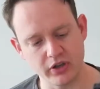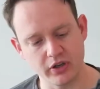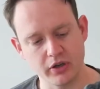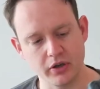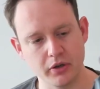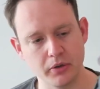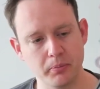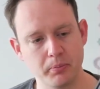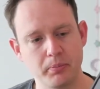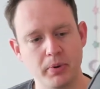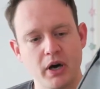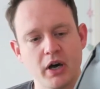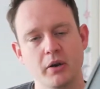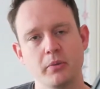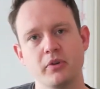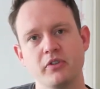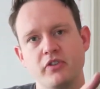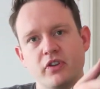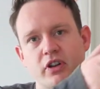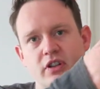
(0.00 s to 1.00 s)
The
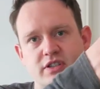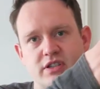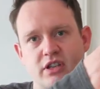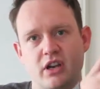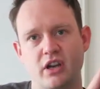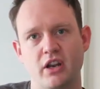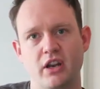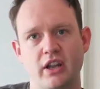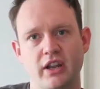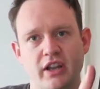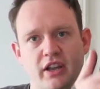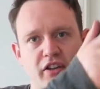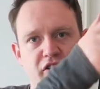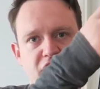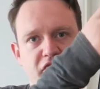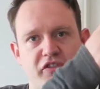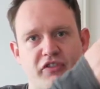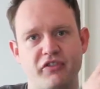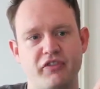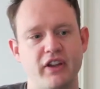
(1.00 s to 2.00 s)
bottom of it is kind of like a
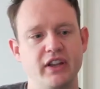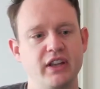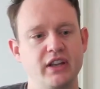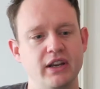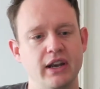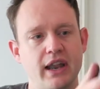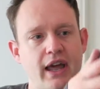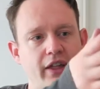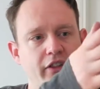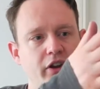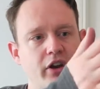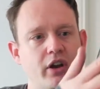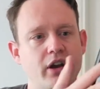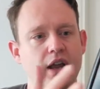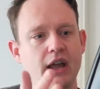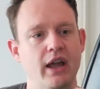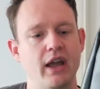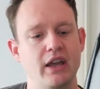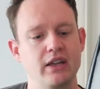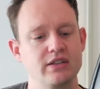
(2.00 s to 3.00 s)
fake
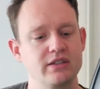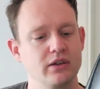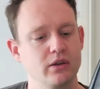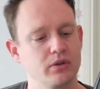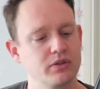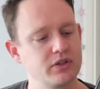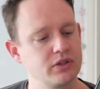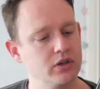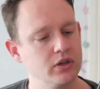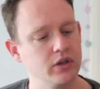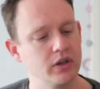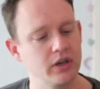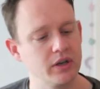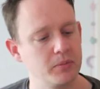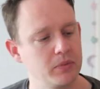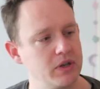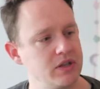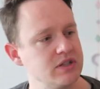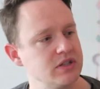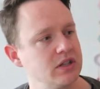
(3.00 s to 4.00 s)
leather, so it's good.
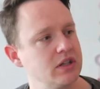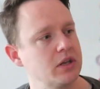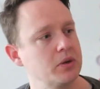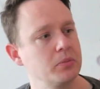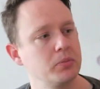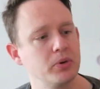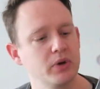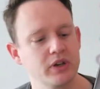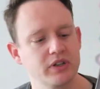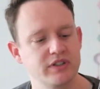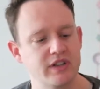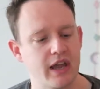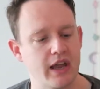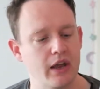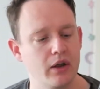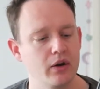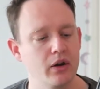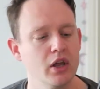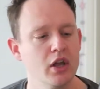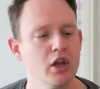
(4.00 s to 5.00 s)
It means that you can put it
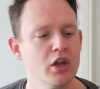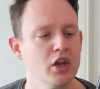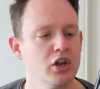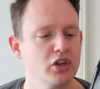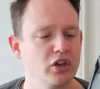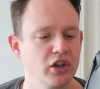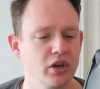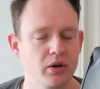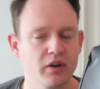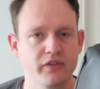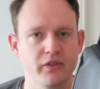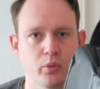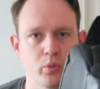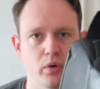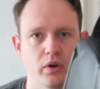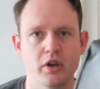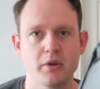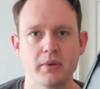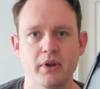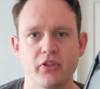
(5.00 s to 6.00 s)
down. You don't have to
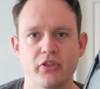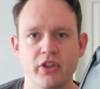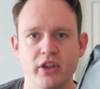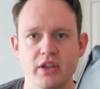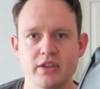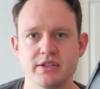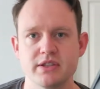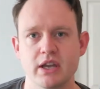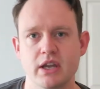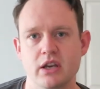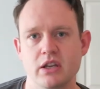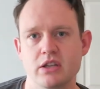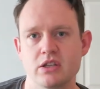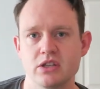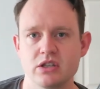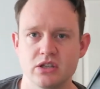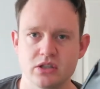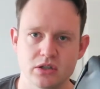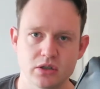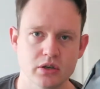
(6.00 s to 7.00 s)
worry about things getting
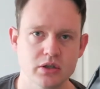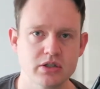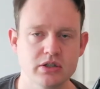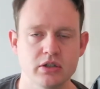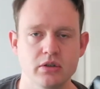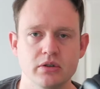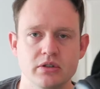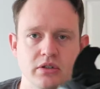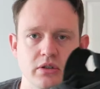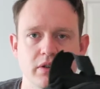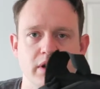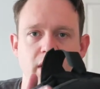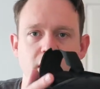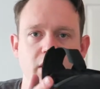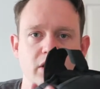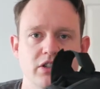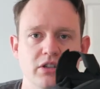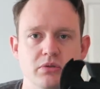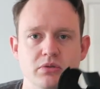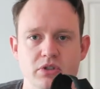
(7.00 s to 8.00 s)
stuck to it, to
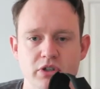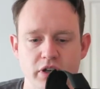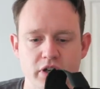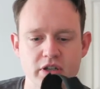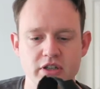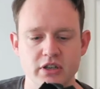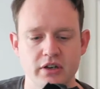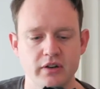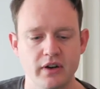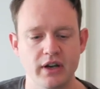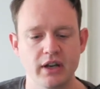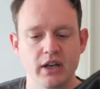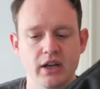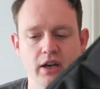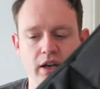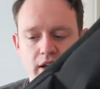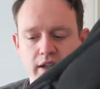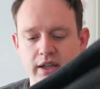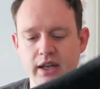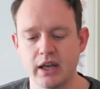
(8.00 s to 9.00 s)
getting too dirty or anything like